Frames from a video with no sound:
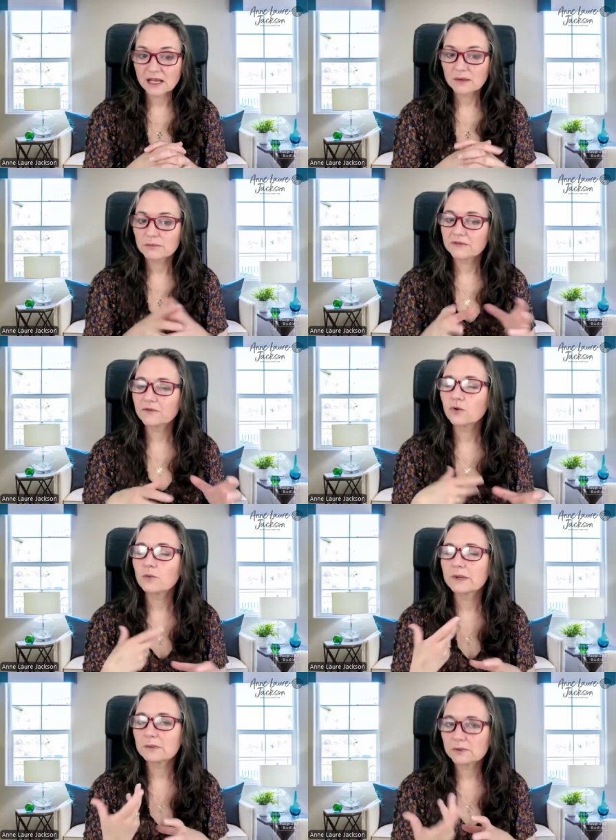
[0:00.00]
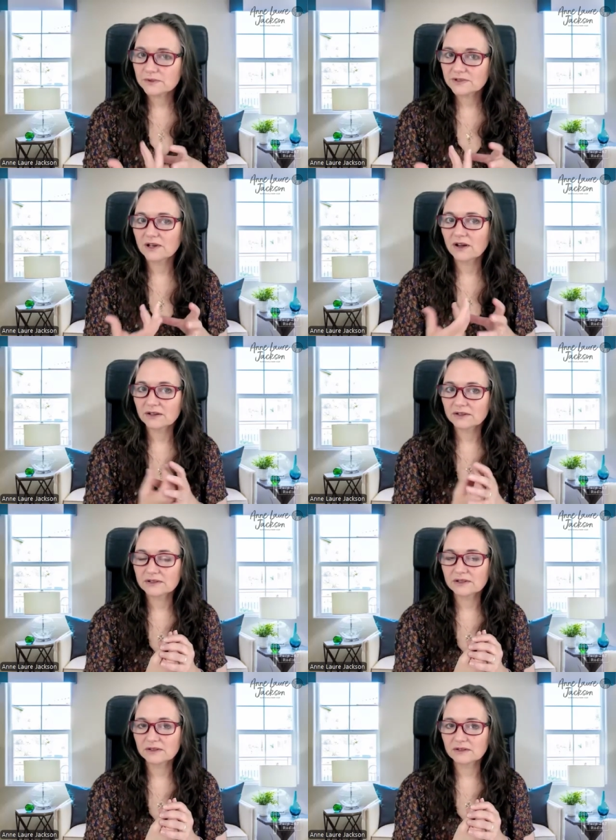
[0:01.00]
before people start
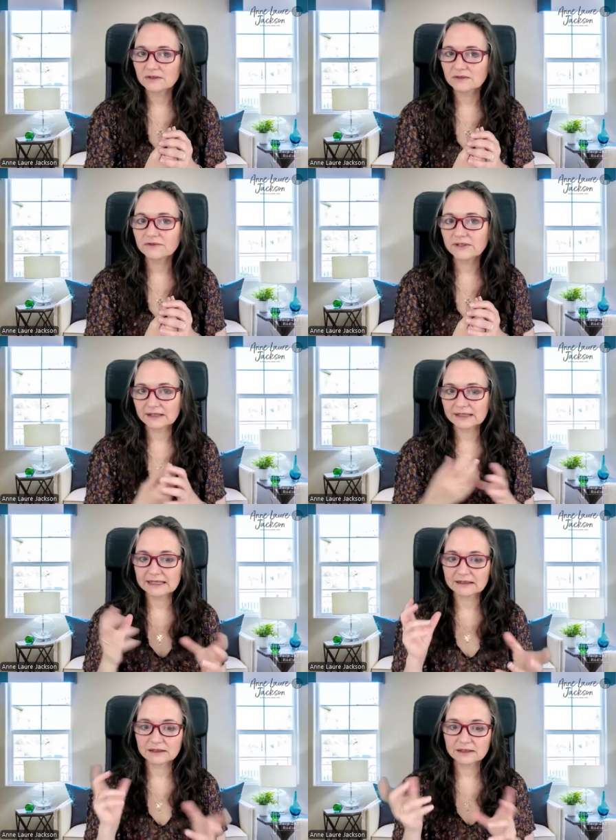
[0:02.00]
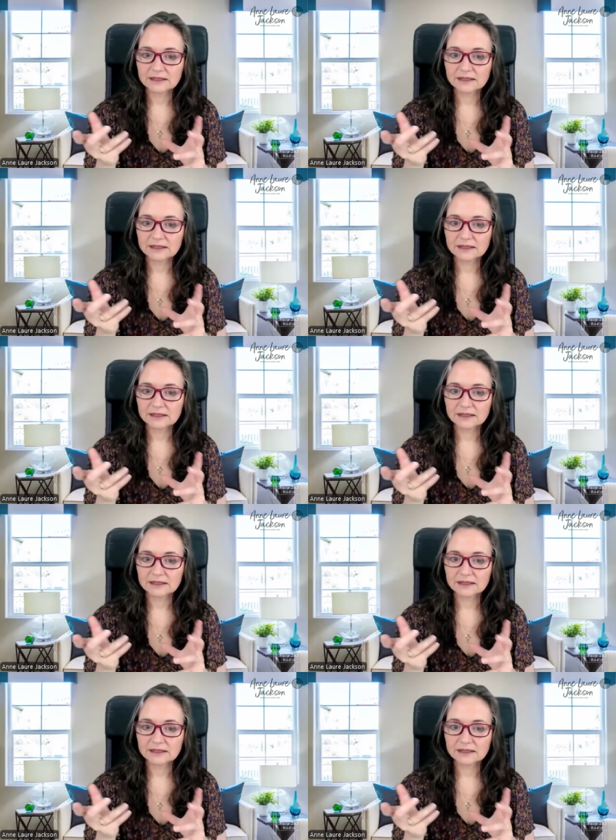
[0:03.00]
to feel ill.